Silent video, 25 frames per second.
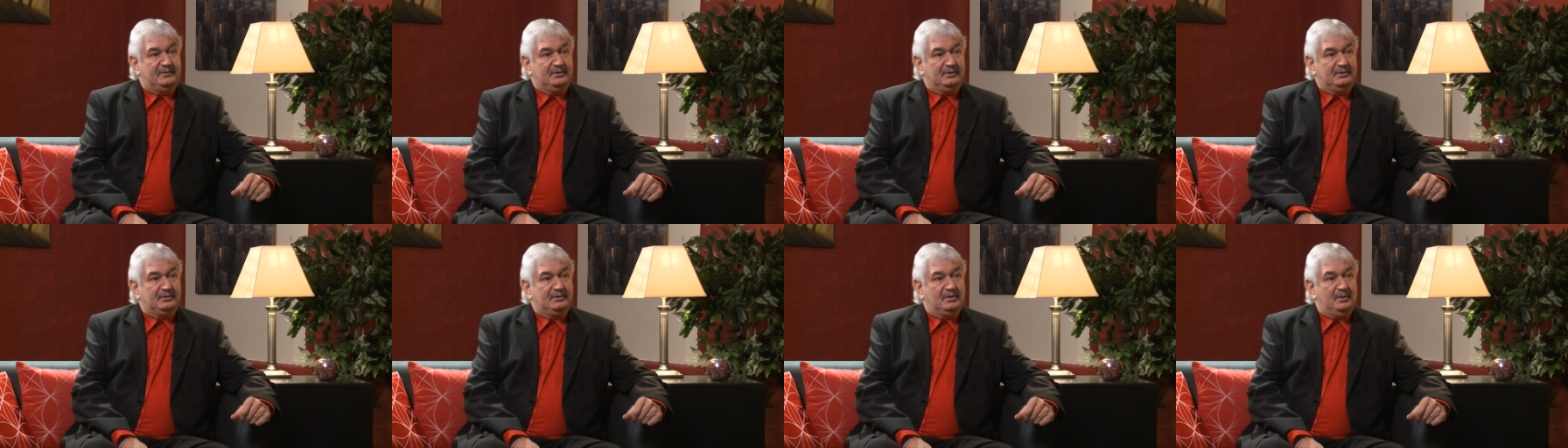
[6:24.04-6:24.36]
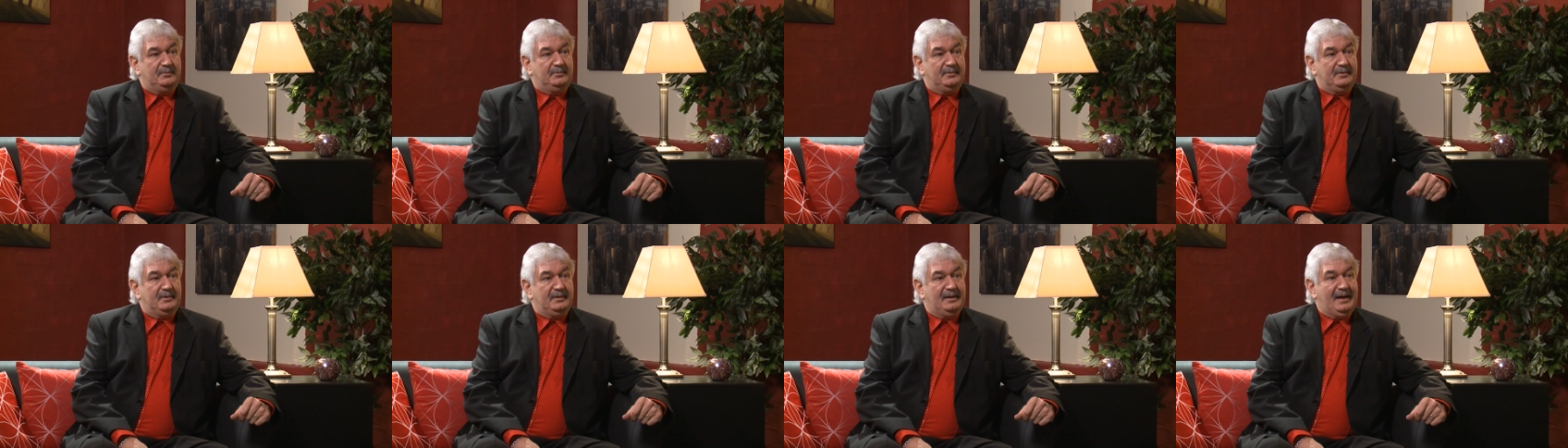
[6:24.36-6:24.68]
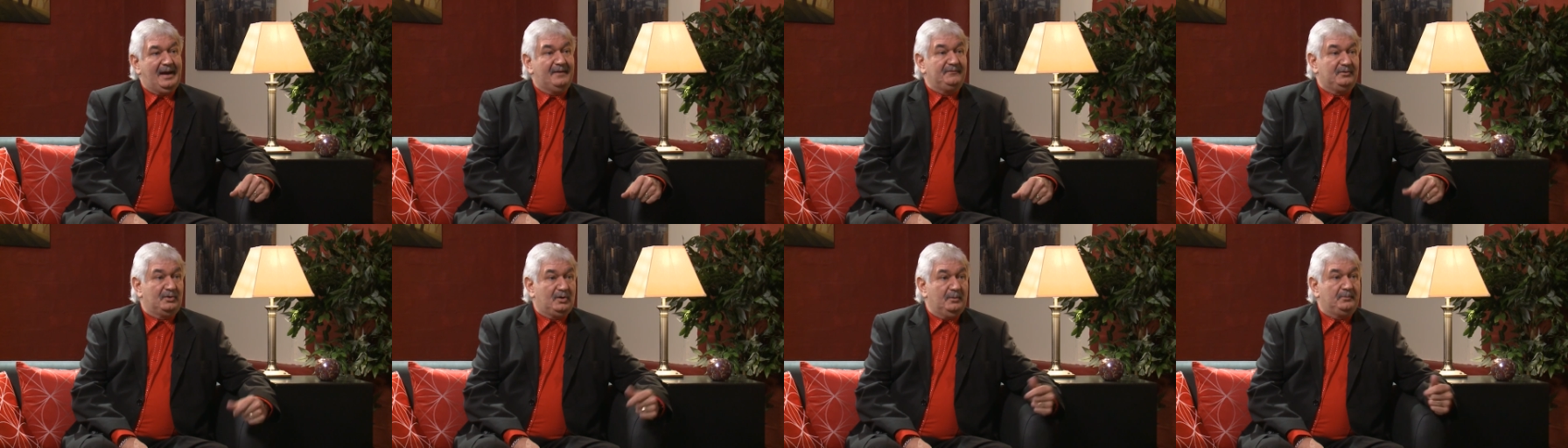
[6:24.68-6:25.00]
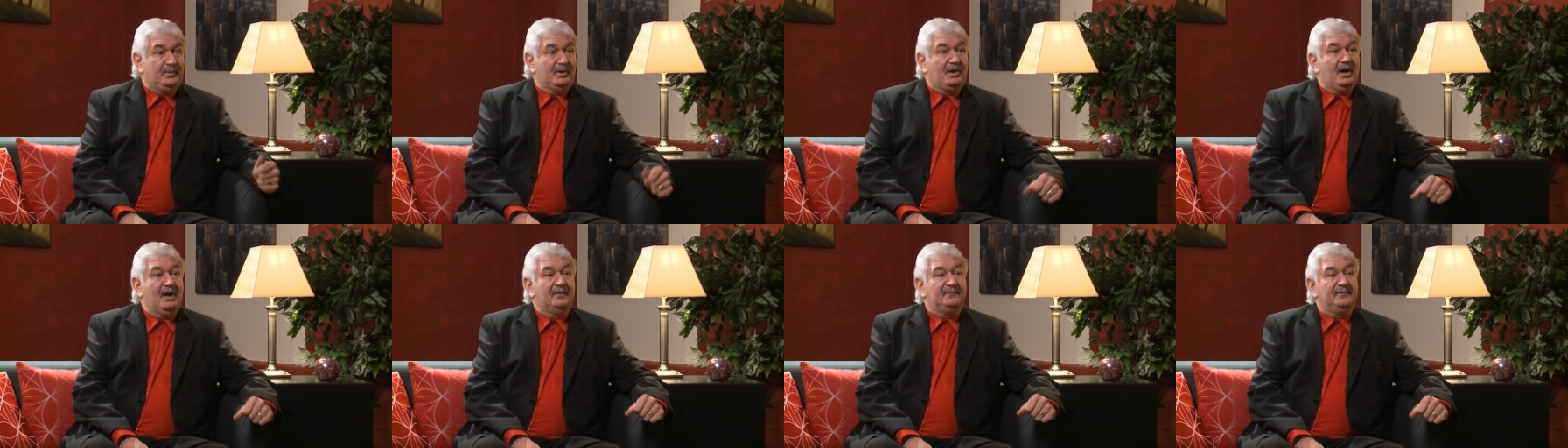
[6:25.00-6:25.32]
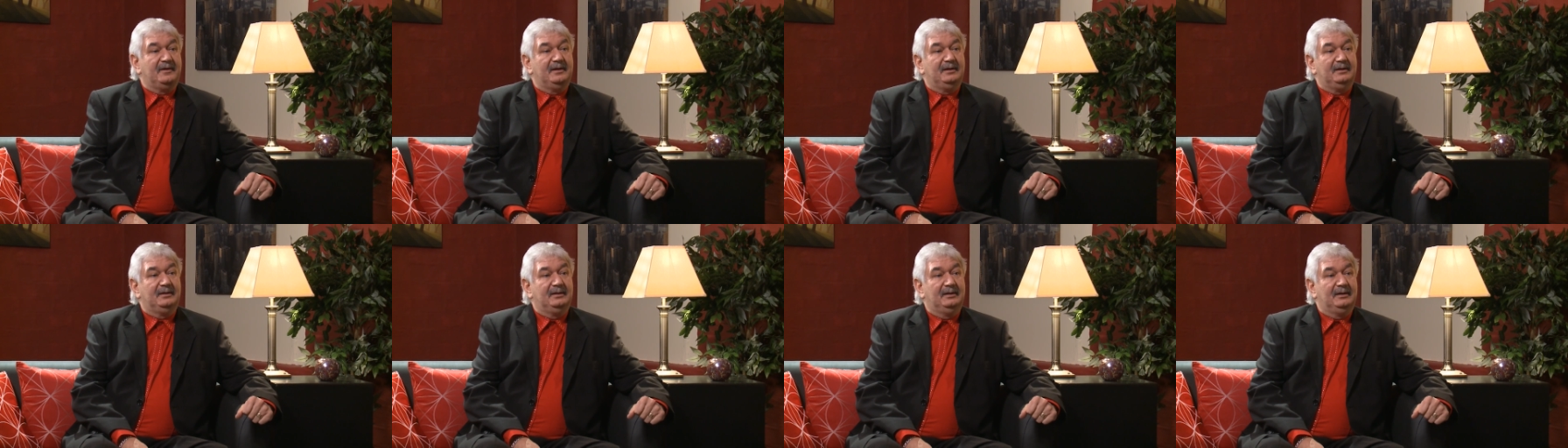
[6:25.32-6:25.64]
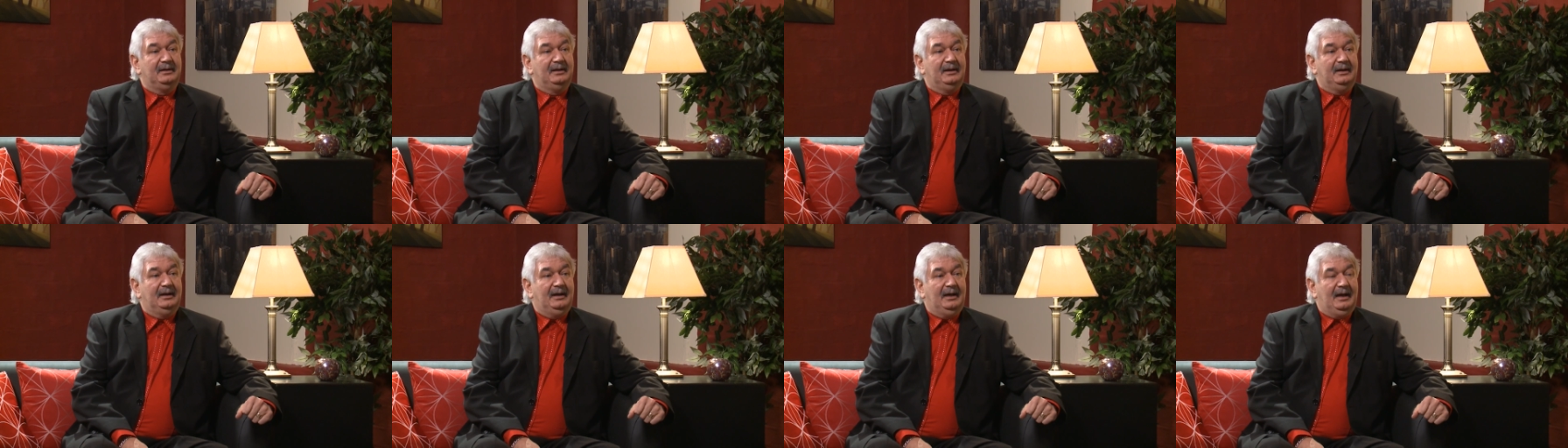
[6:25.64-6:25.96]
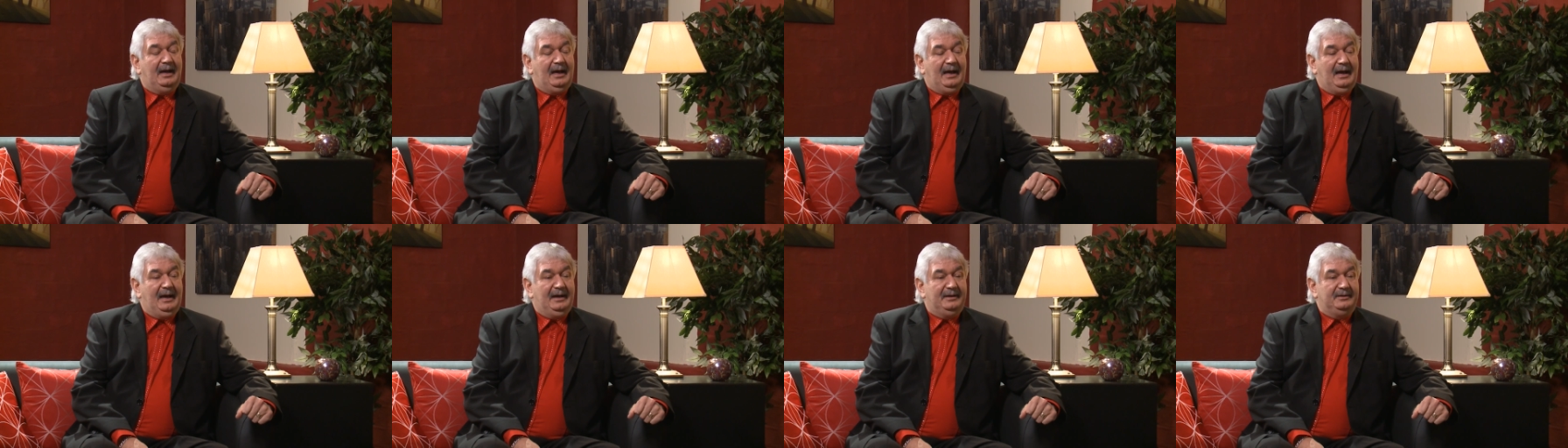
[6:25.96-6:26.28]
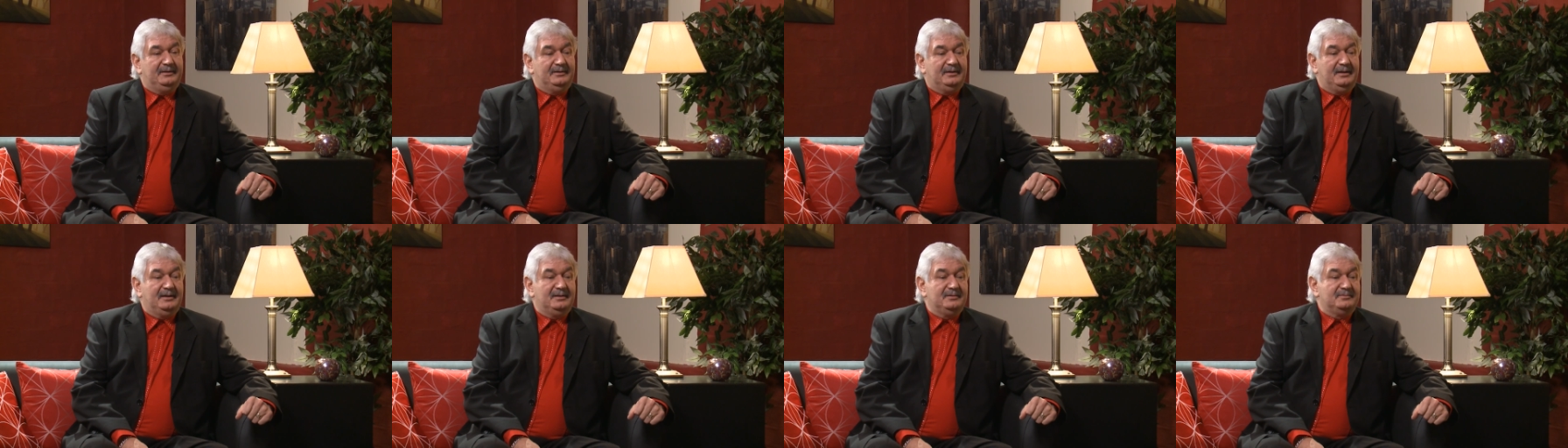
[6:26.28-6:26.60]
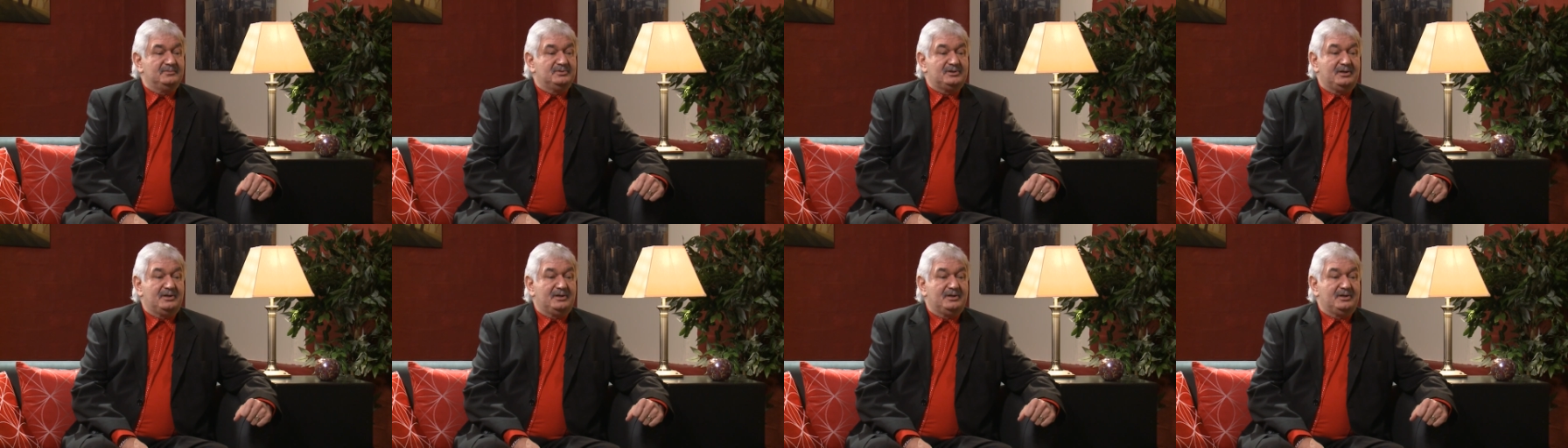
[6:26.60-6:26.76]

for a cup, have a cup of coffee. And uh,